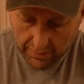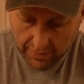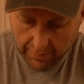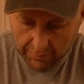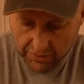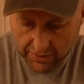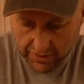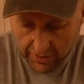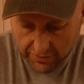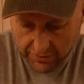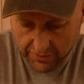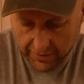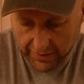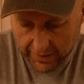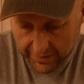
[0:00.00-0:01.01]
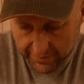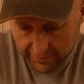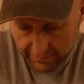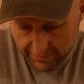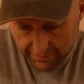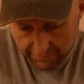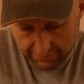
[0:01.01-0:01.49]
I'm just going to
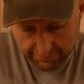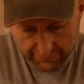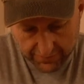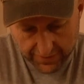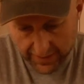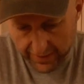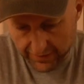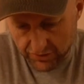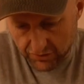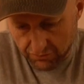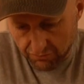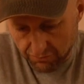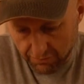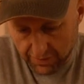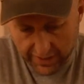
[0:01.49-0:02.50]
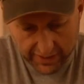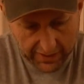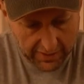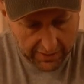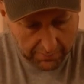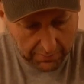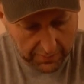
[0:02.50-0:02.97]
tighten that straight
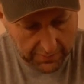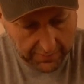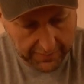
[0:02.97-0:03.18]
up.